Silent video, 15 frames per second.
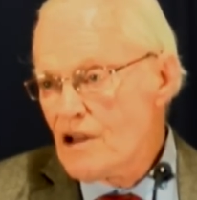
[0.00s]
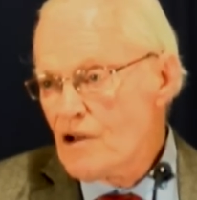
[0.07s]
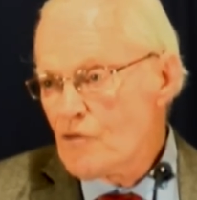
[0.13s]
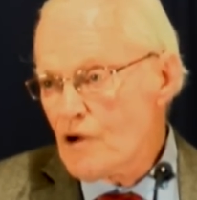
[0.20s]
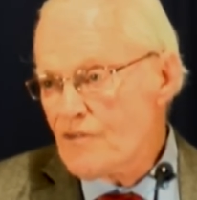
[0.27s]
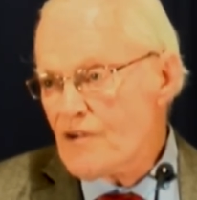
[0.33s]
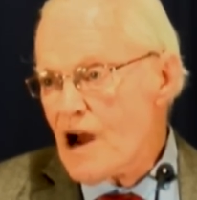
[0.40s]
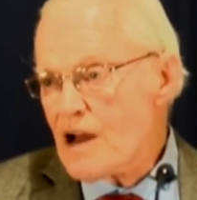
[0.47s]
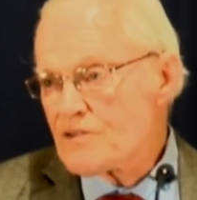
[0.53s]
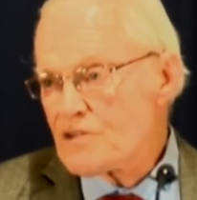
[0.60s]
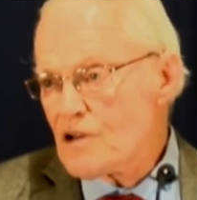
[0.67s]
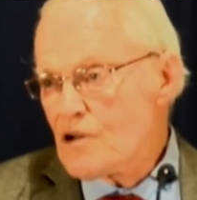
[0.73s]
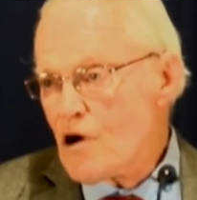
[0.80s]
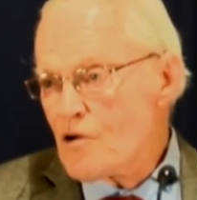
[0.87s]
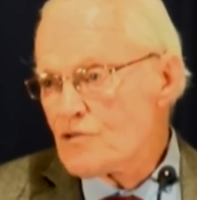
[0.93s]
We've got
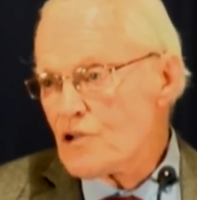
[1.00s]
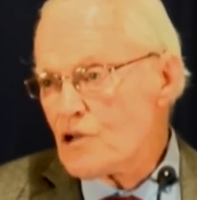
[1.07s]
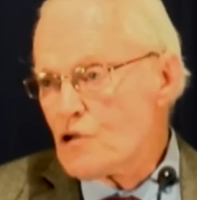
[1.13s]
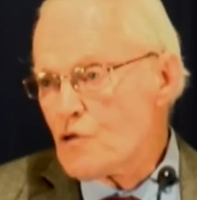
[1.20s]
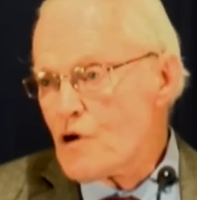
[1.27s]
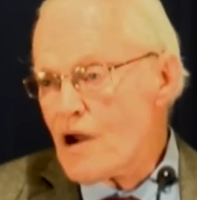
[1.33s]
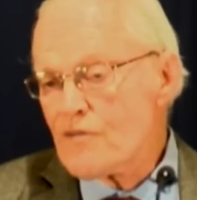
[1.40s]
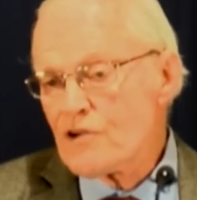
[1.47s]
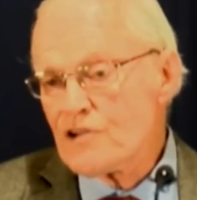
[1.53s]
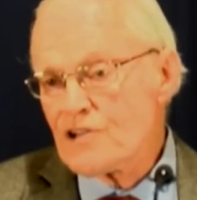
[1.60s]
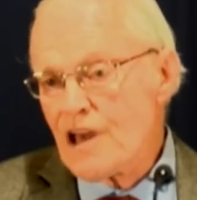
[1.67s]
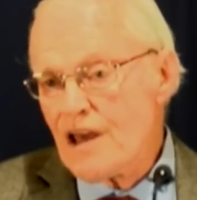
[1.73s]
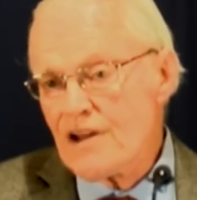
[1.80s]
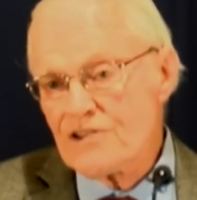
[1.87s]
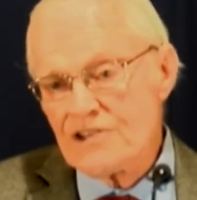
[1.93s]
to know that whoever
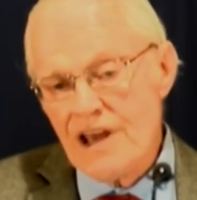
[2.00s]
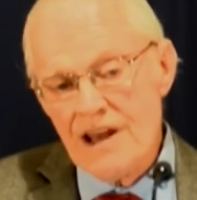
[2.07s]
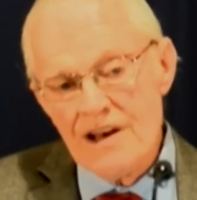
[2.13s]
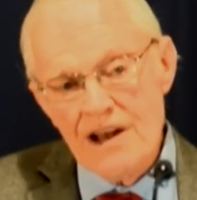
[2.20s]
is in